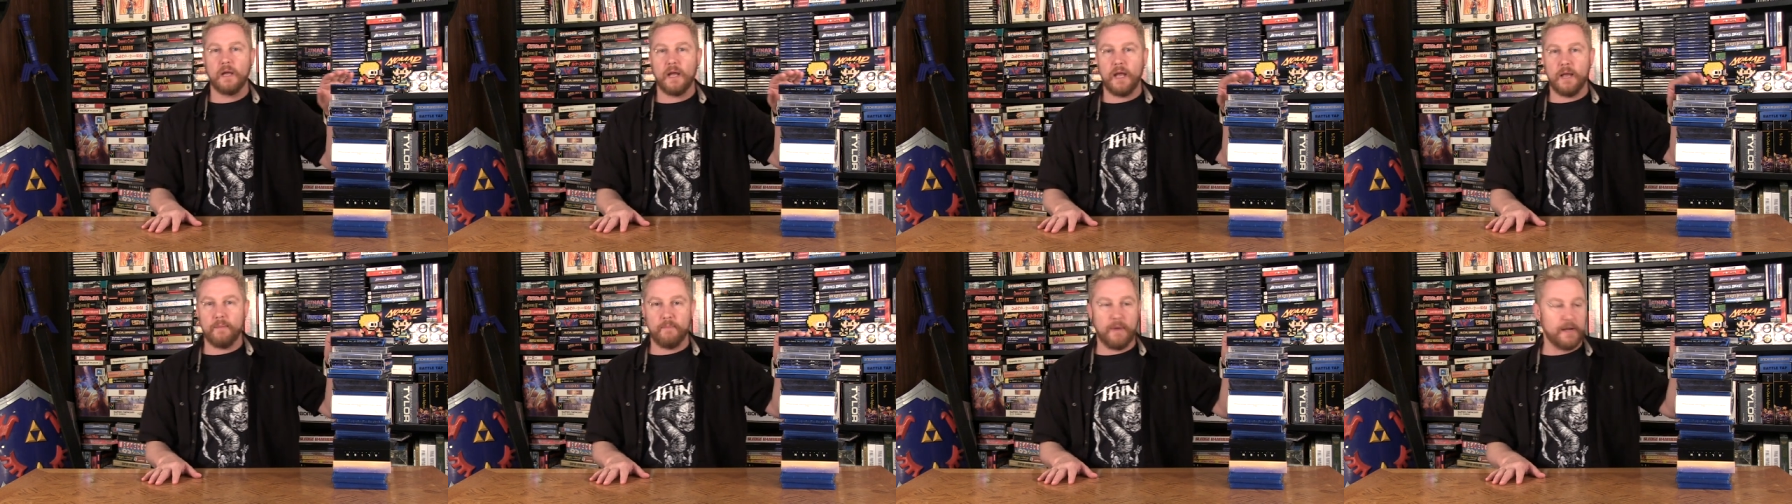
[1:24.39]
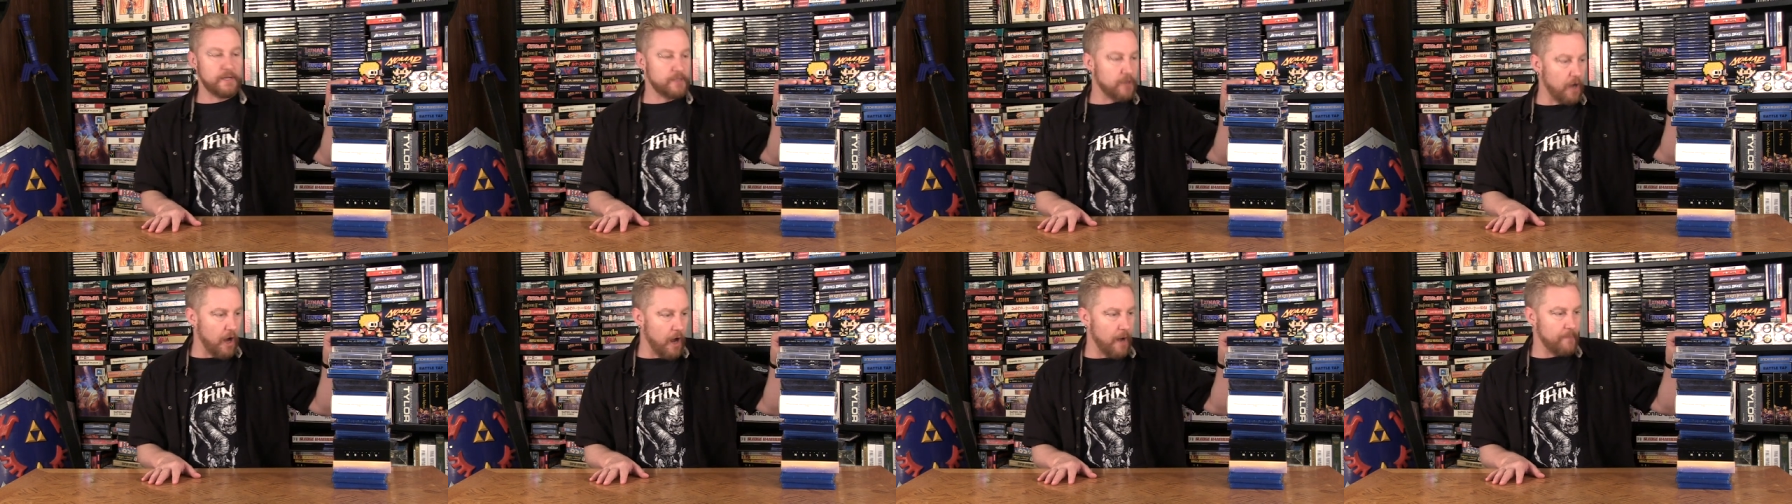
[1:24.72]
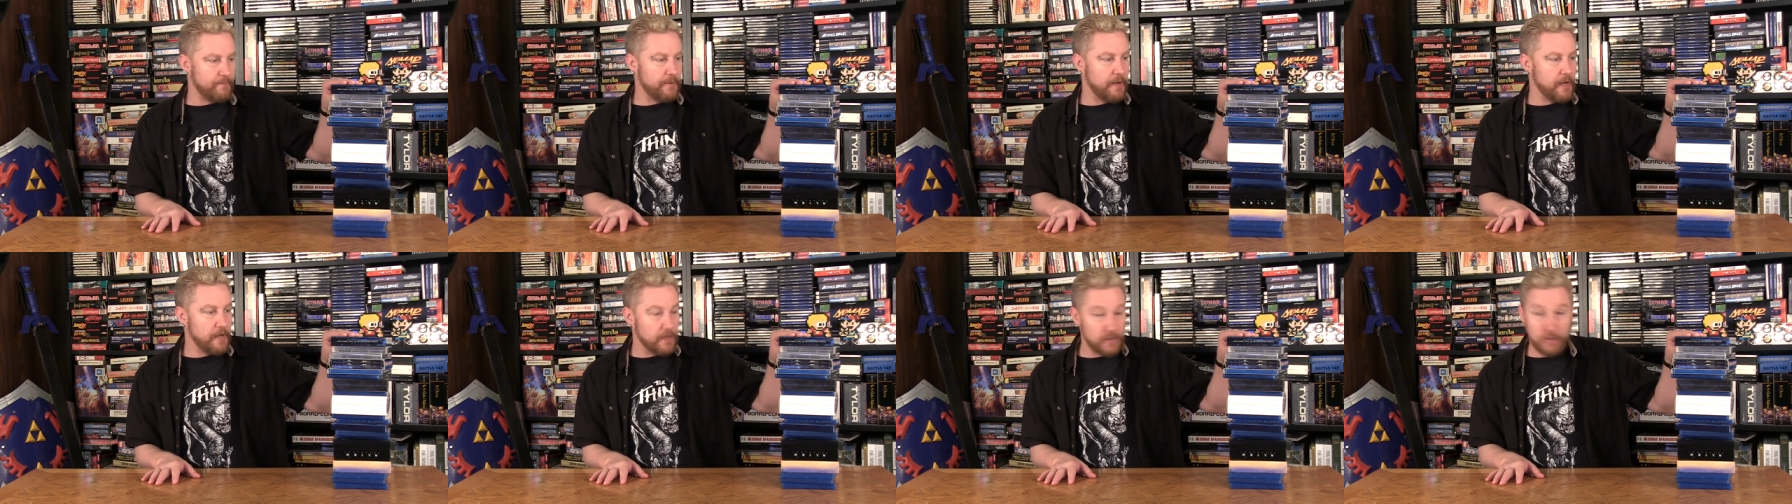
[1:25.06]
in my
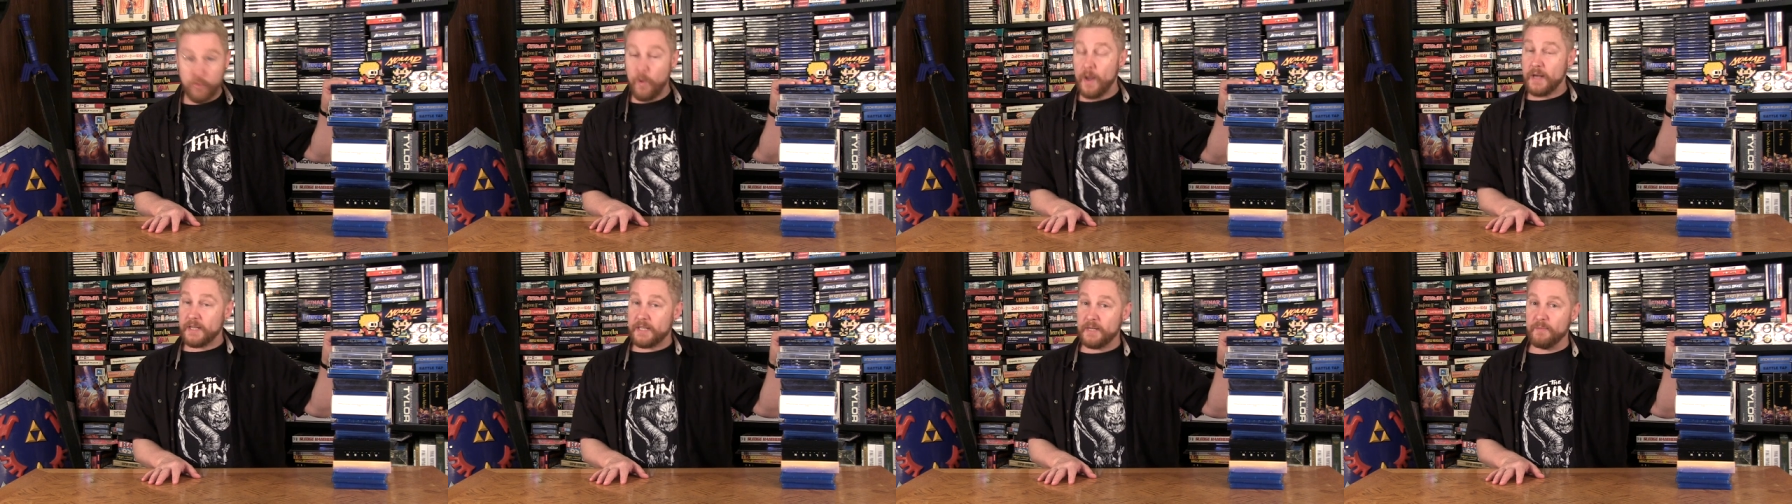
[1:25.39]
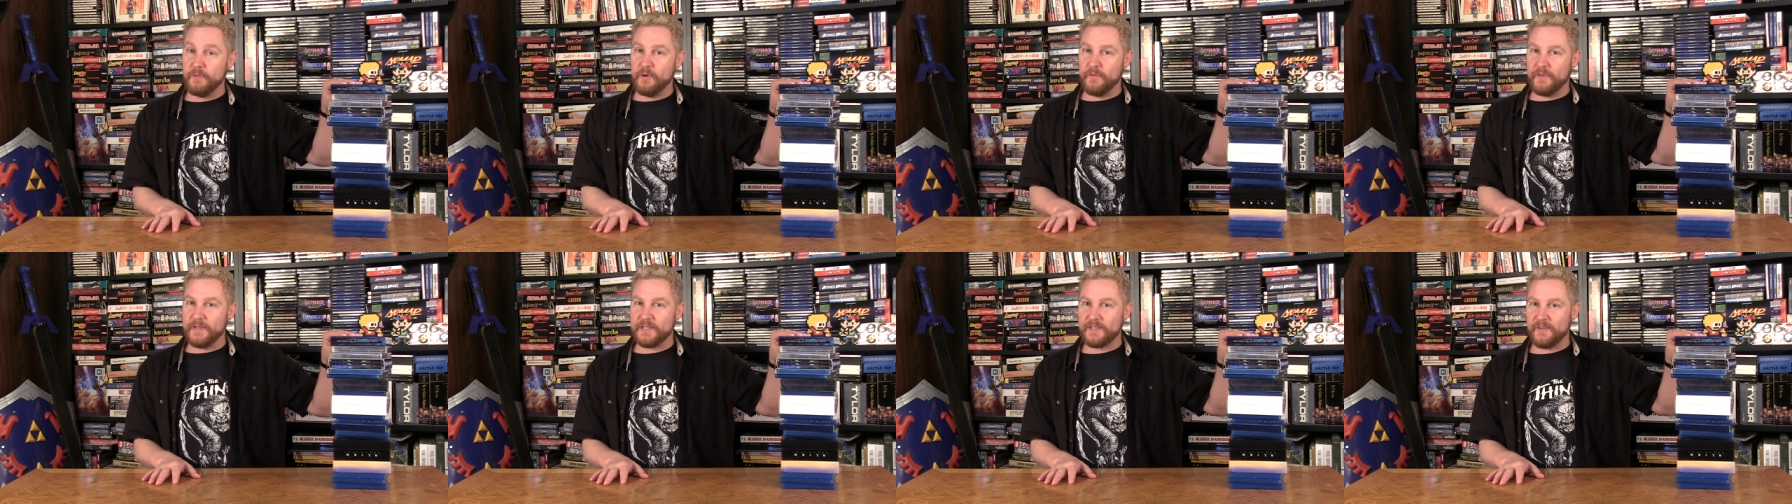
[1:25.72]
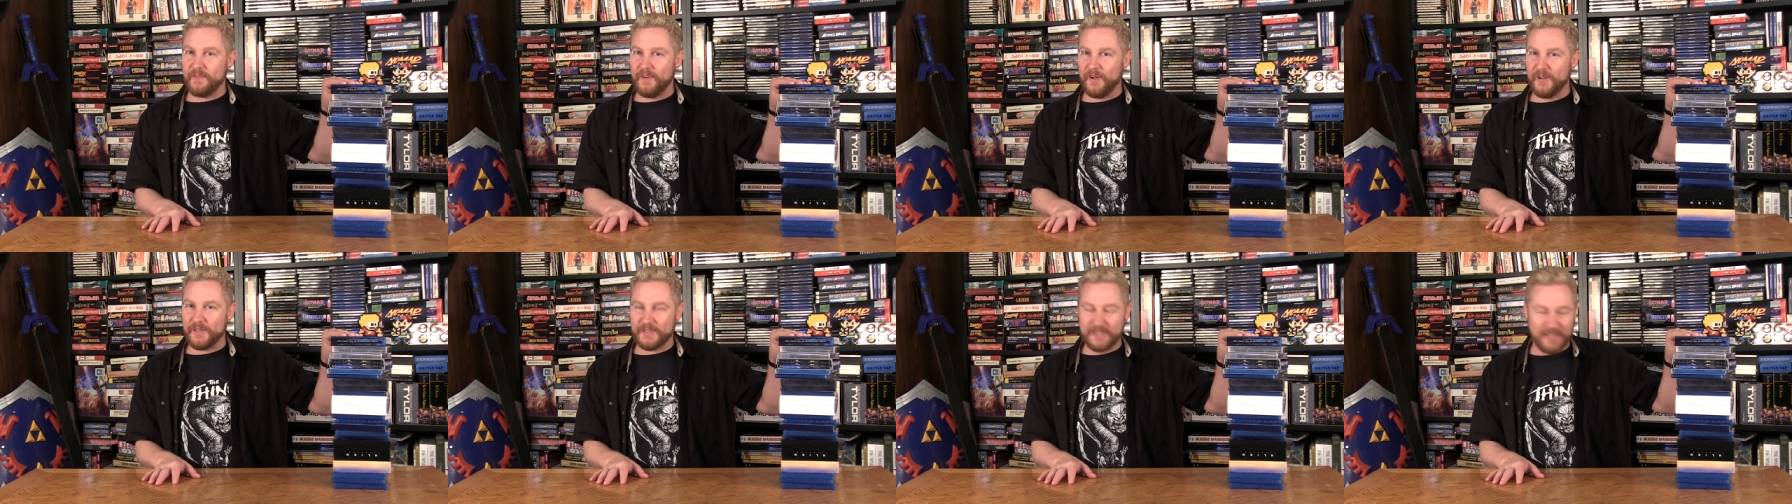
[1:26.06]
top 20 movies
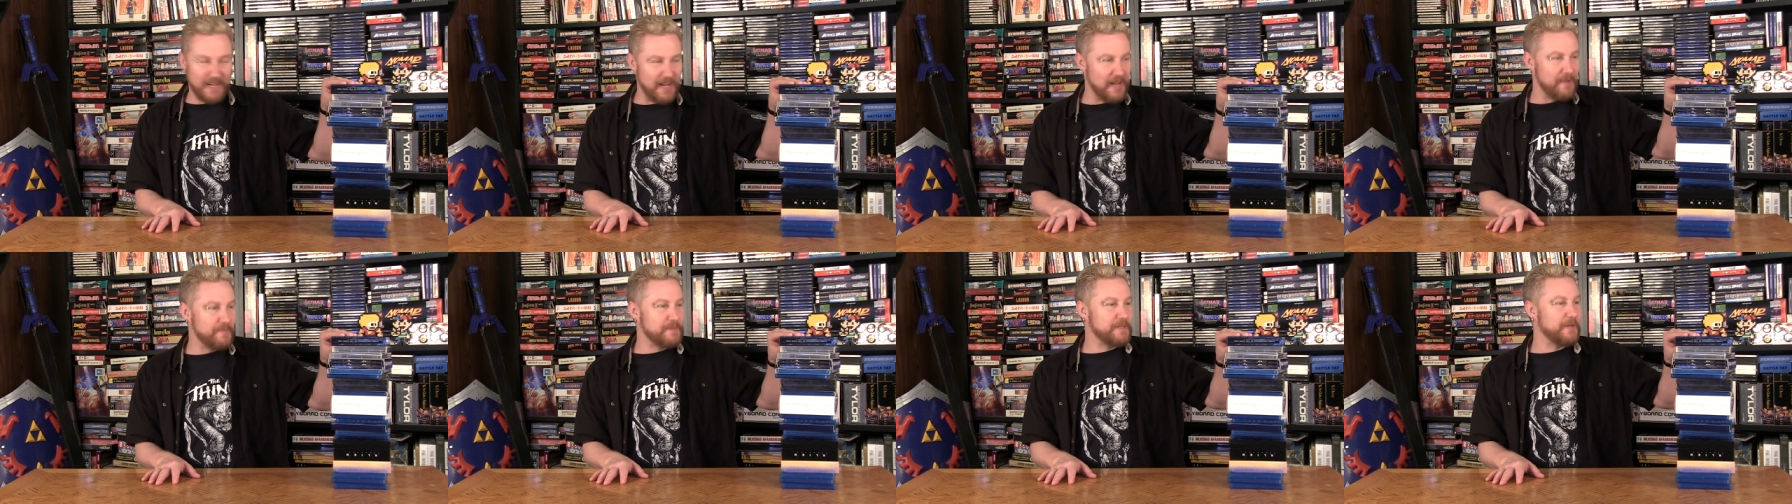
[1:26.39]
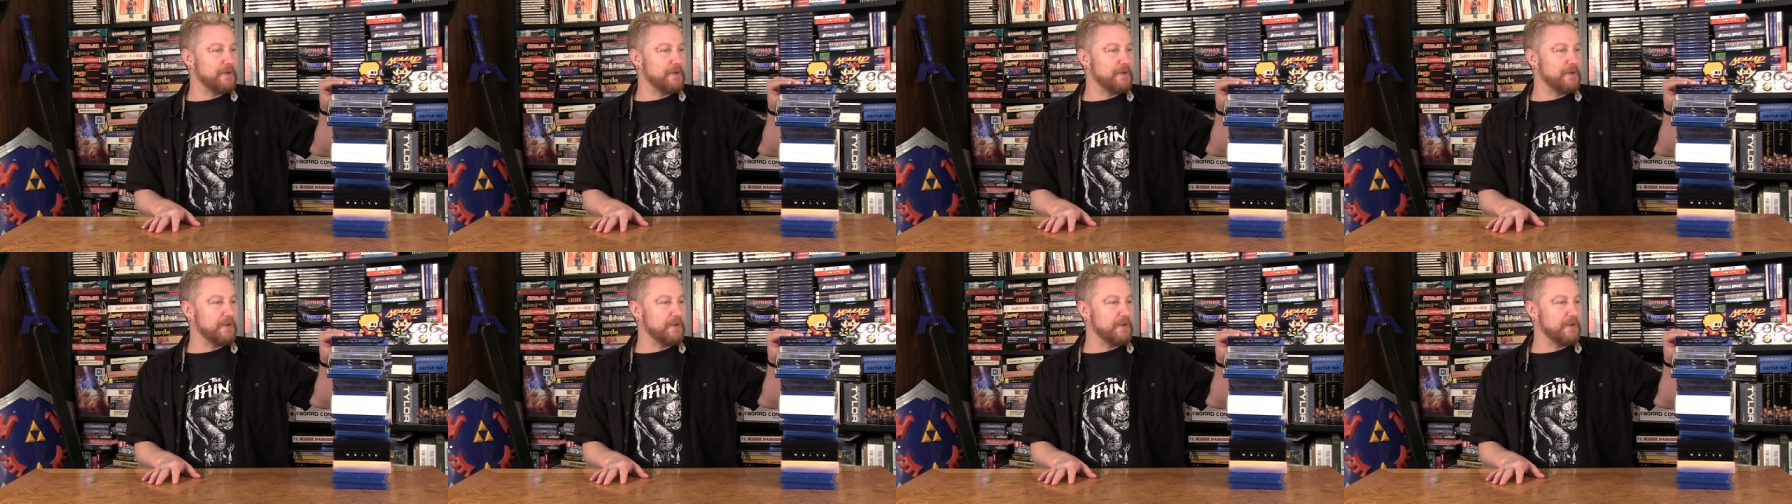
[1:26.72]
of all time.